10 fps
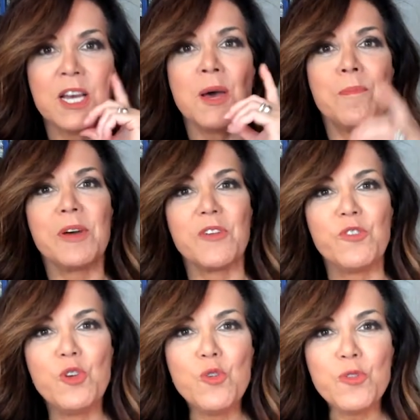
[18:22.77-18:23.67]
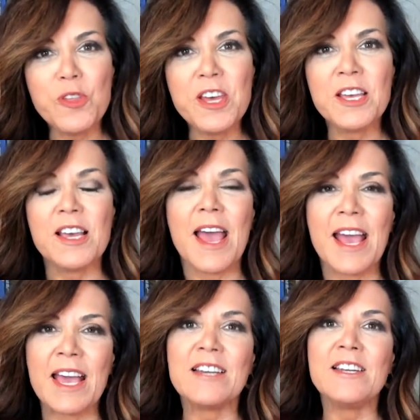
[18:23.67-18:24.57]
But if you think
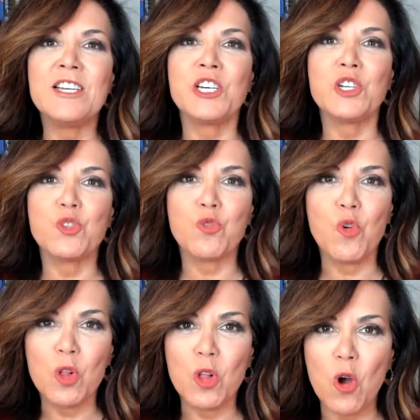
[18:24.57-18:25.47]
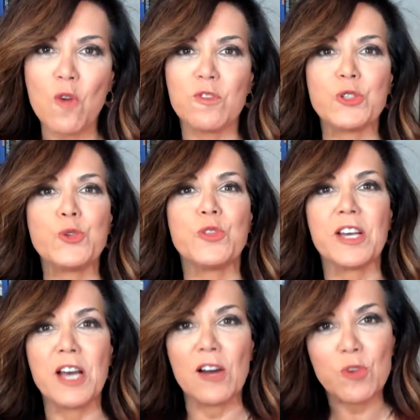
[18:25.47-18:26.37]
handing control over to the
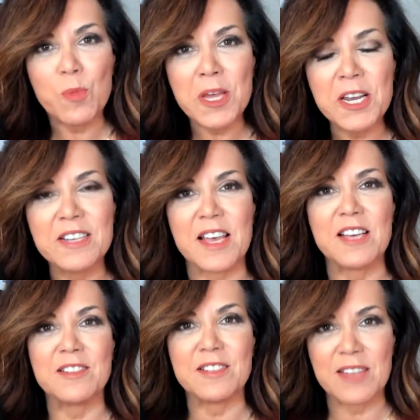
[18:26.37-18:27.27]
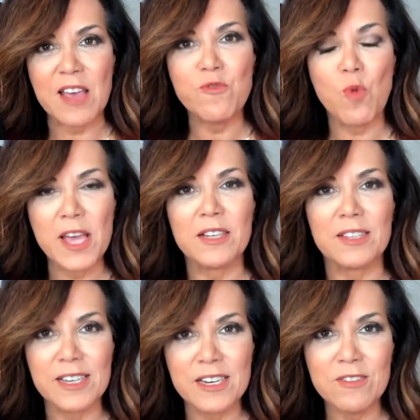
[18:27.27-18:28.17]
government is a safe way to
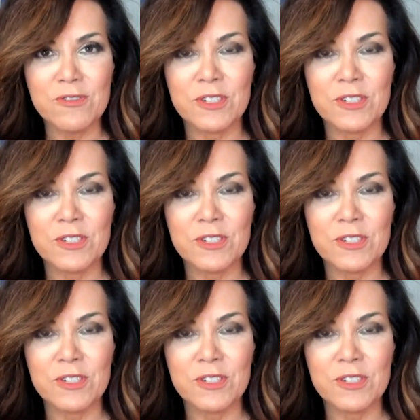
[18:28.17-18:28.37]
live,